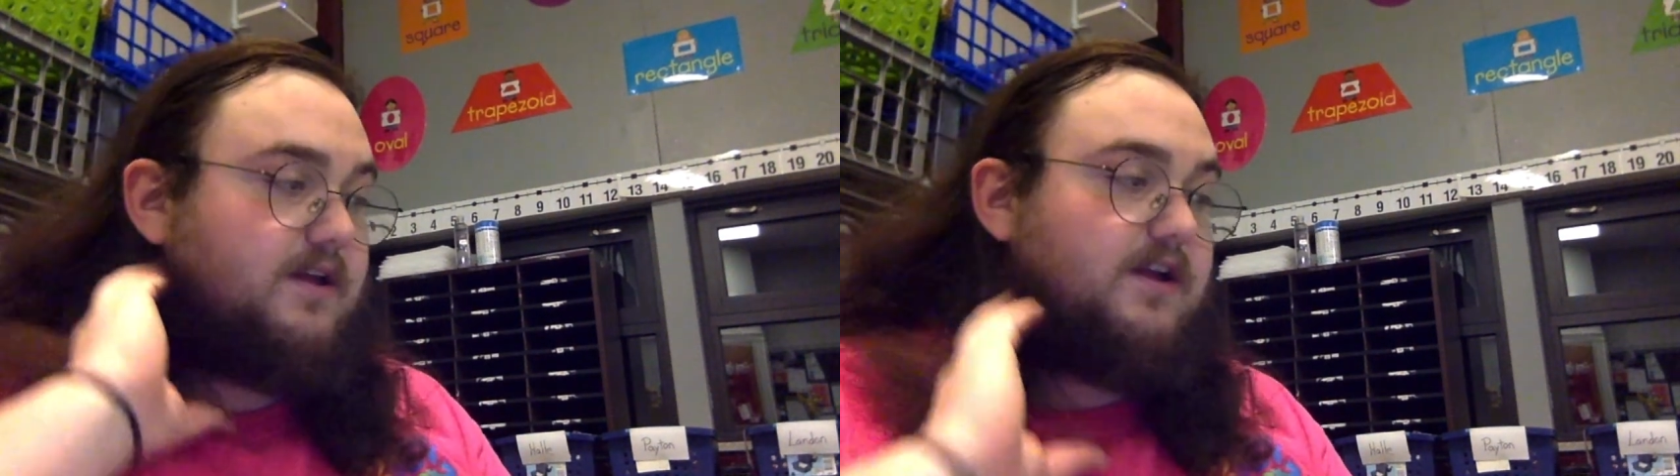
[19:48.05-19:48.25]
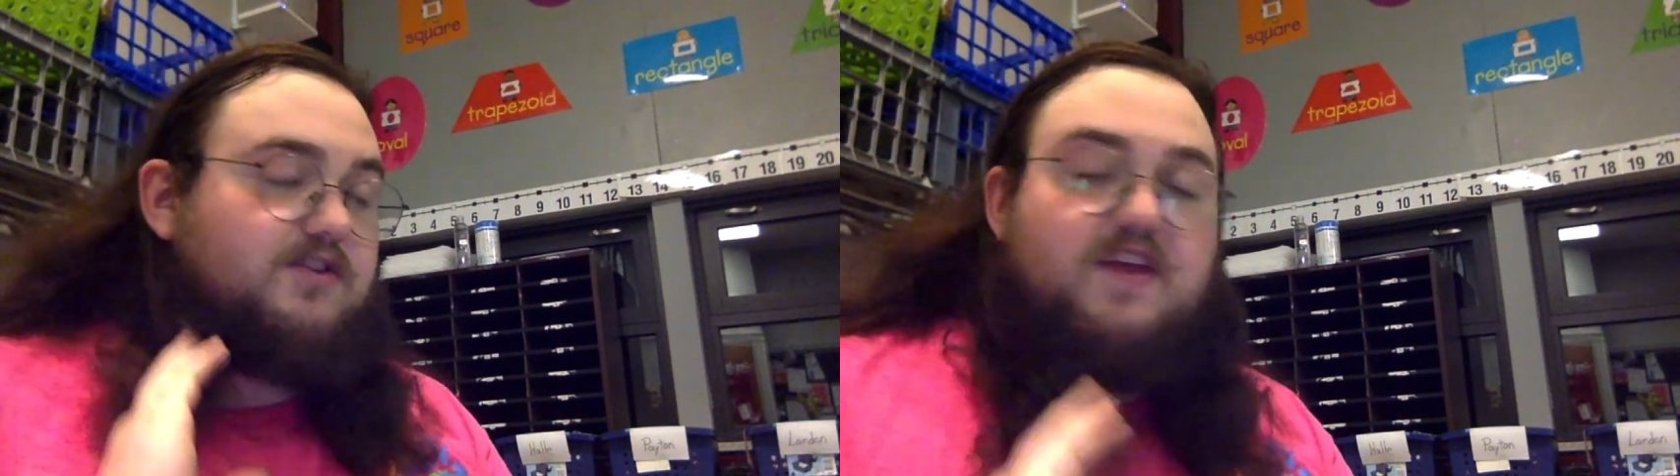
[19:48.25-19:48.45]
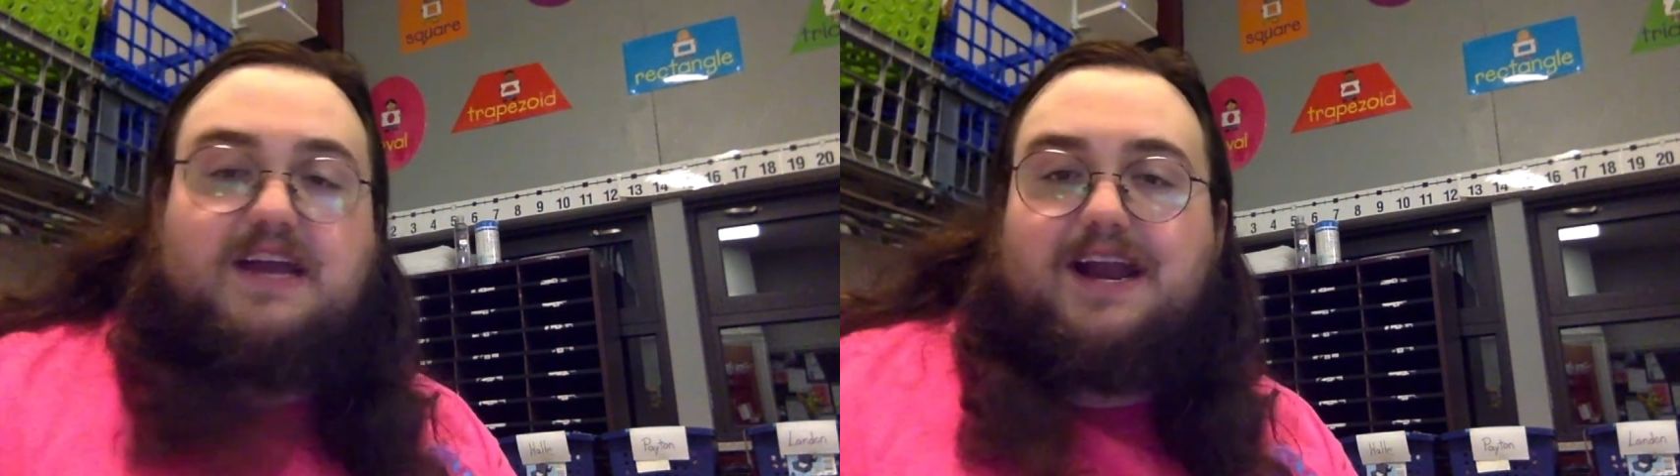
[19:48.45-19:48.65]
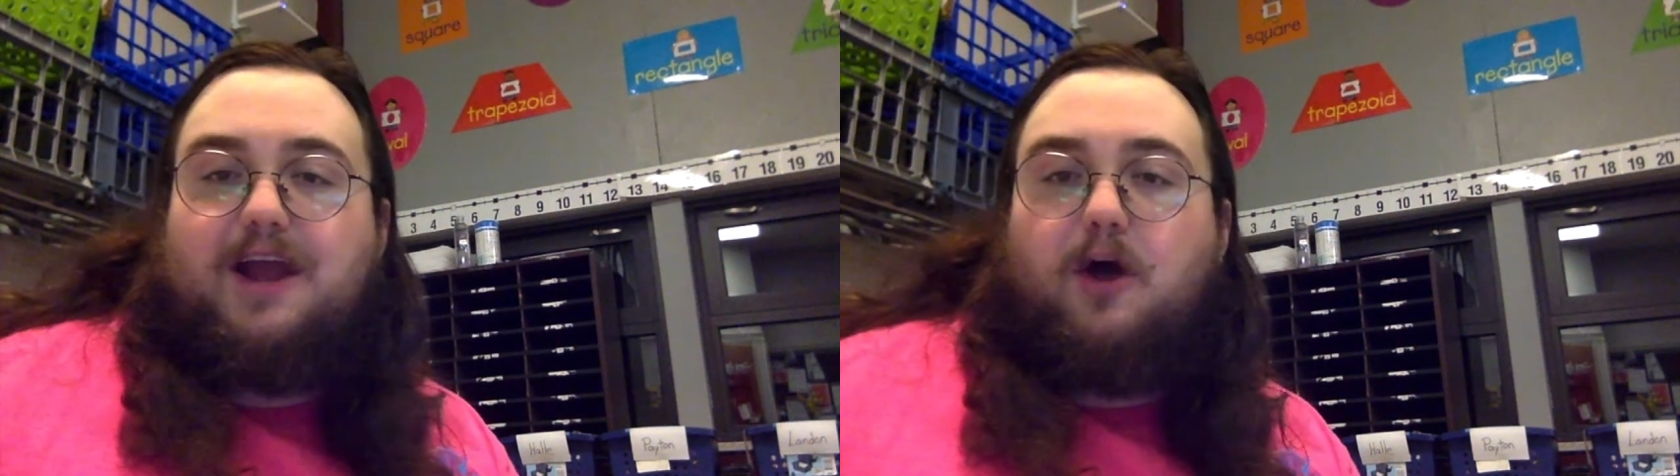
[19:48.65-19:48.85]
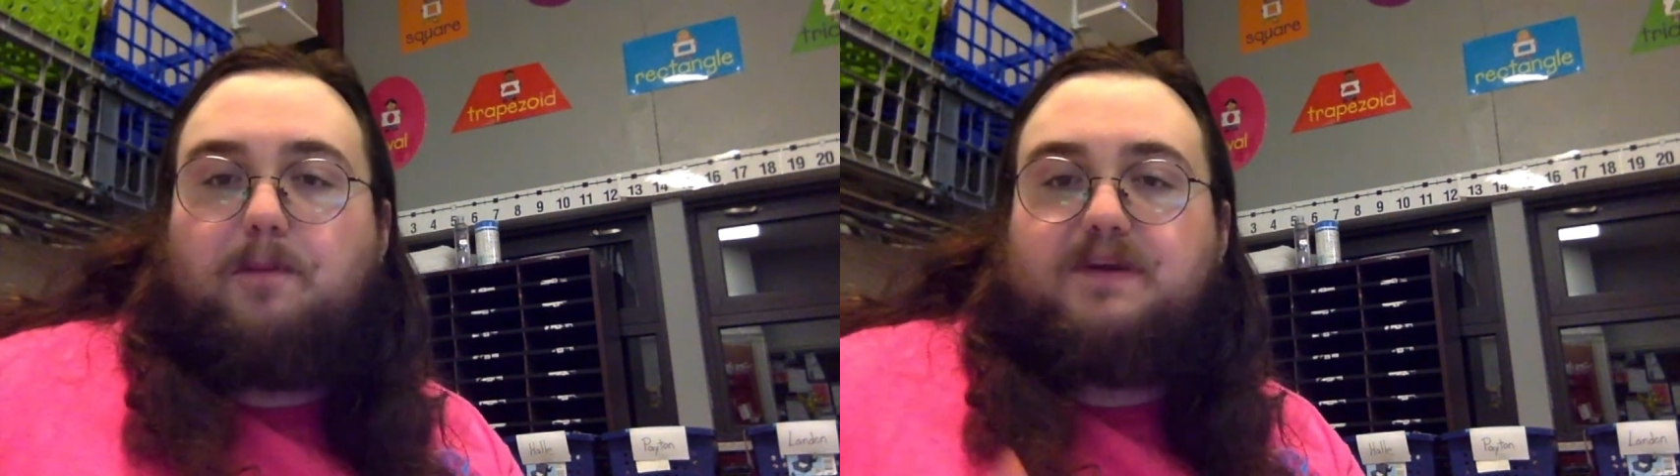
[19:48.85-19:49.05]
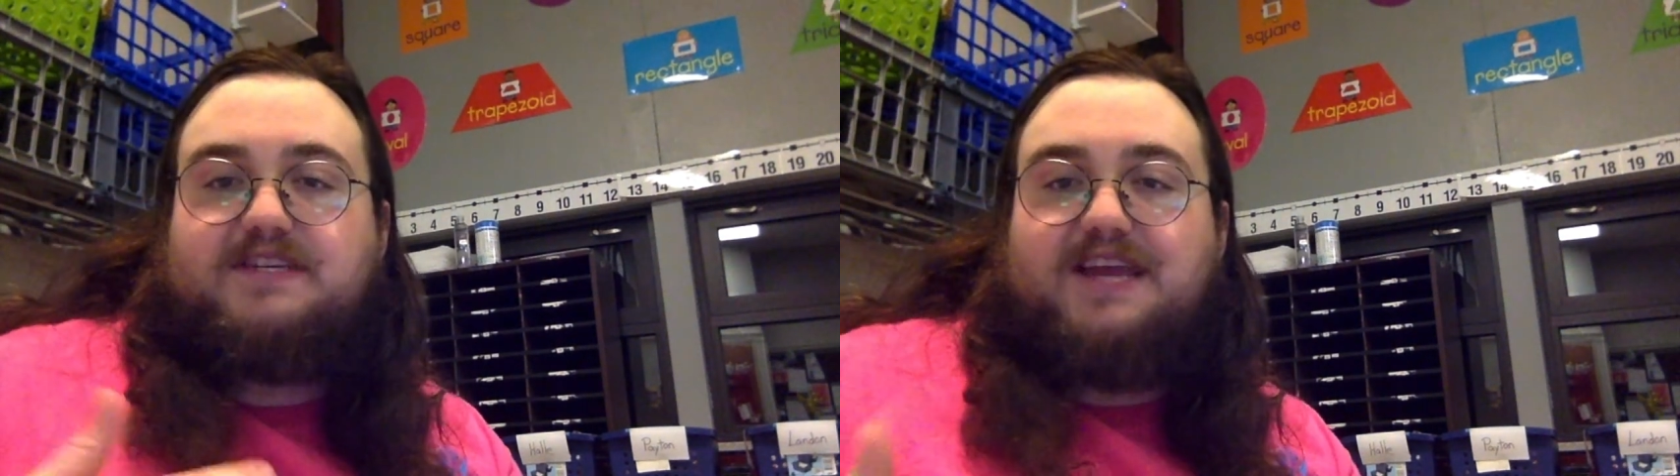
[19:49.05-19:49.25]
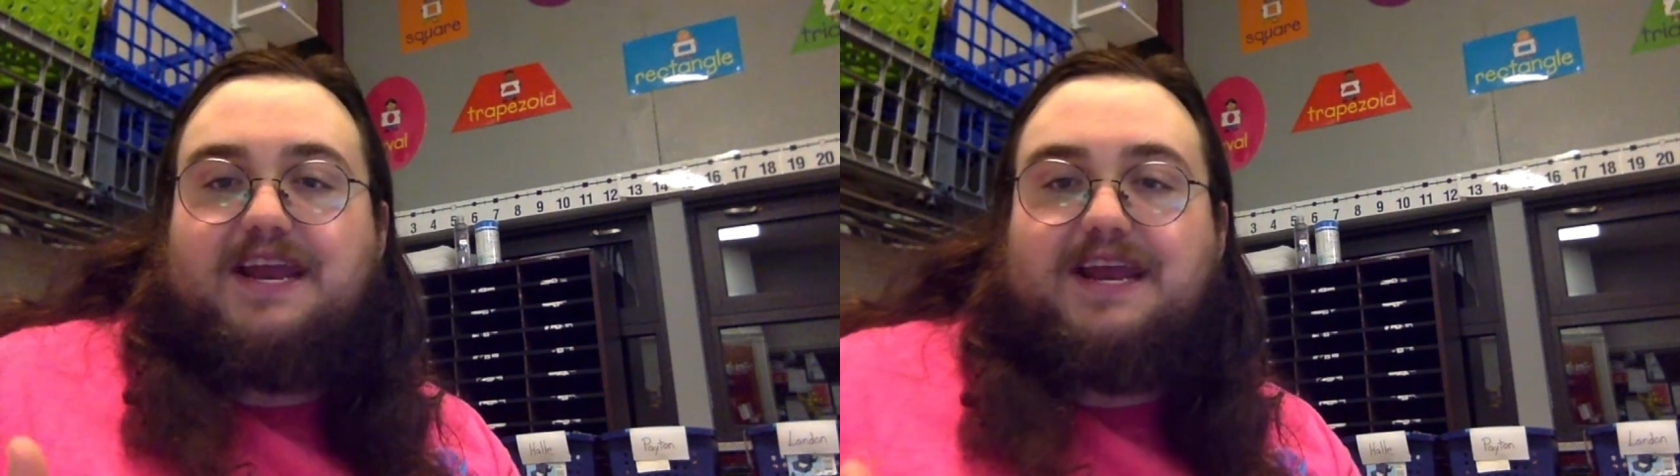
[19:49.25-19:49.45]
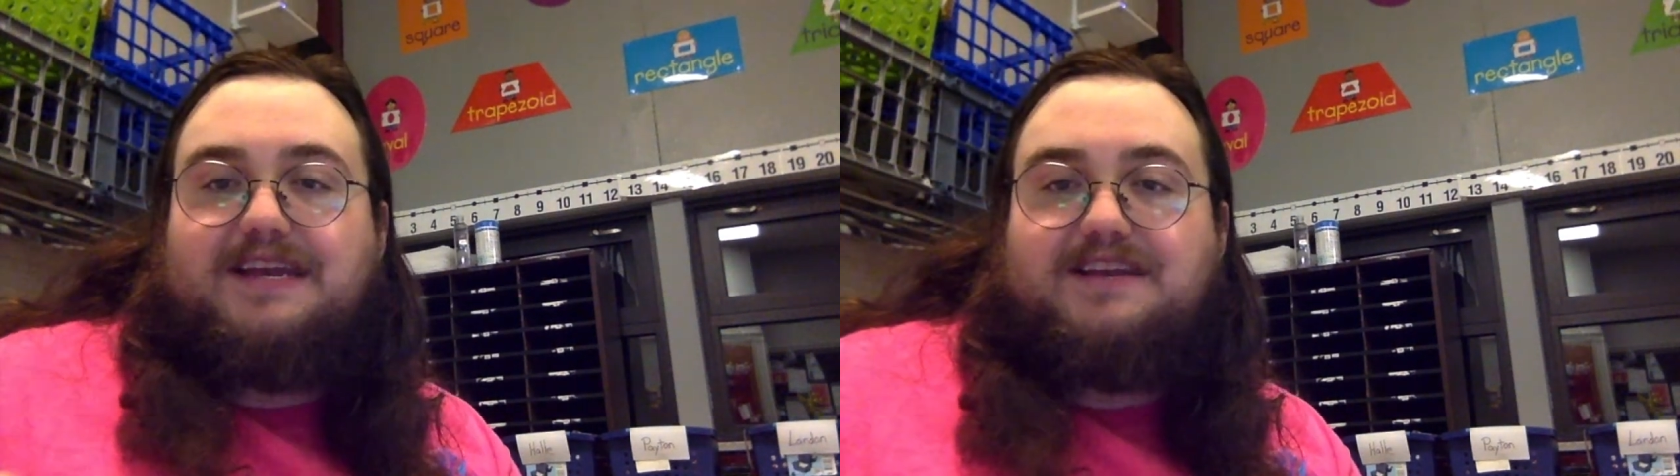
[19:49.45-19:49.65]
So they kind of help us get
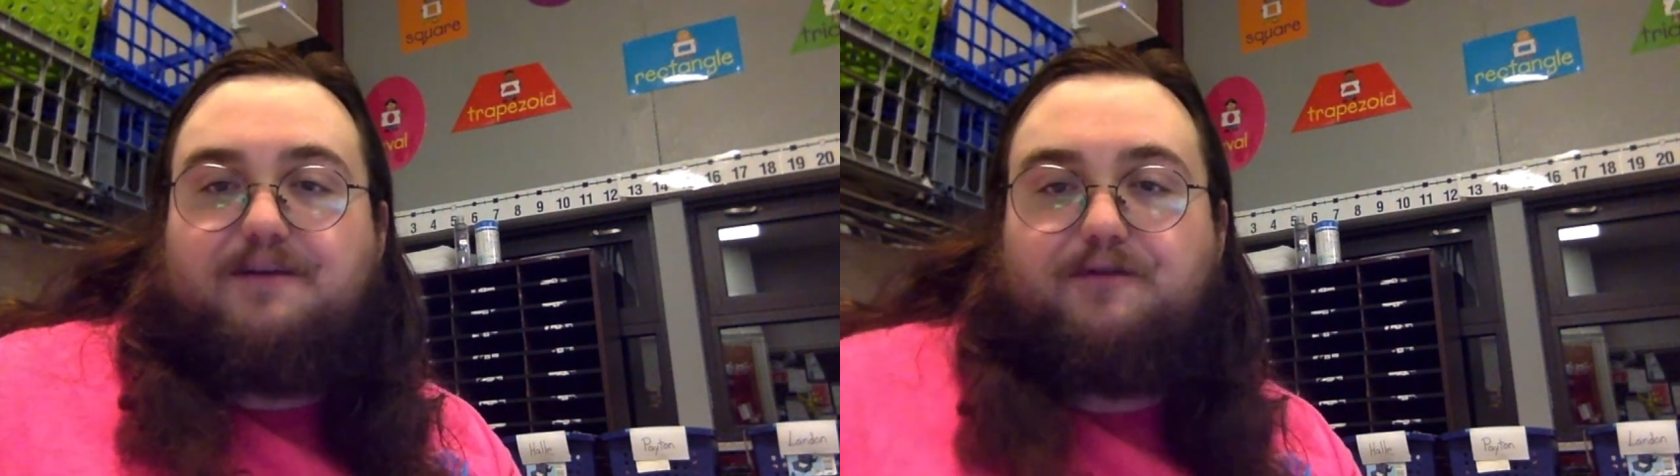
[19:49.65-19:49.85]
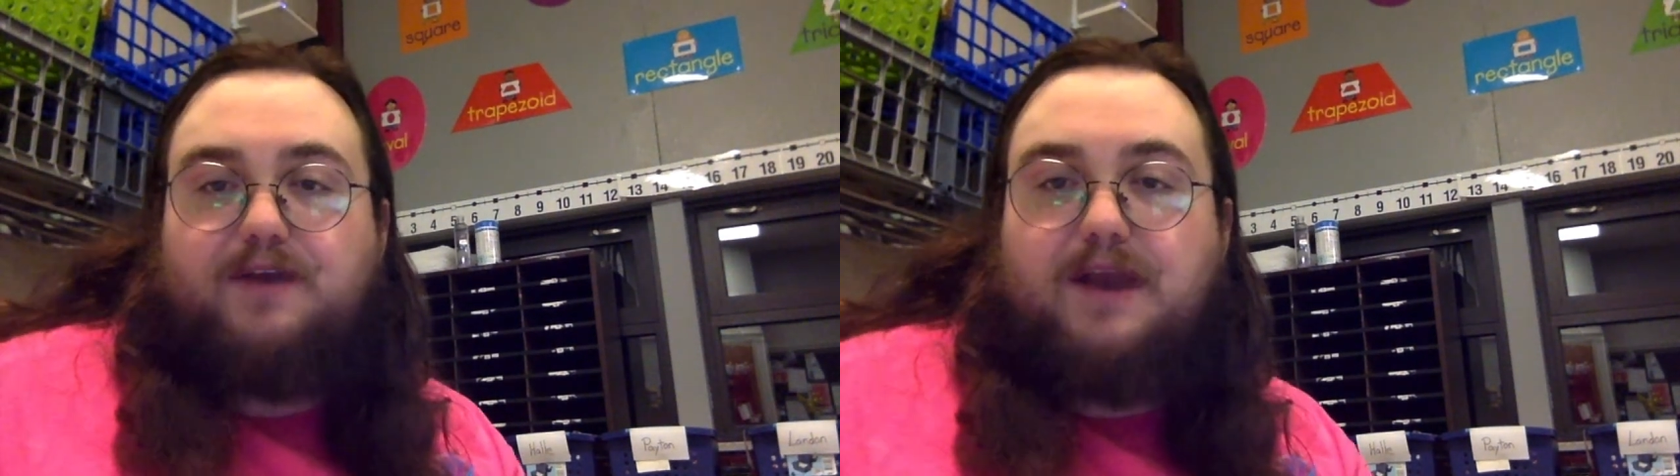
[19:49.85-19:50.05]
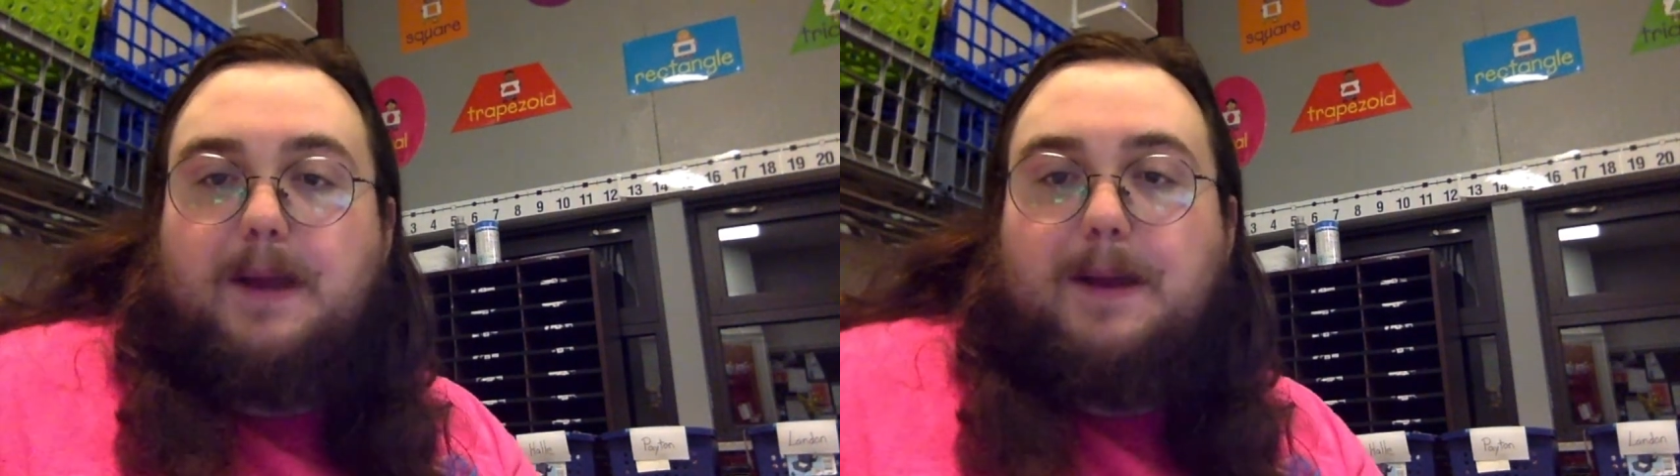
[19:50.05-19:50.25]
a different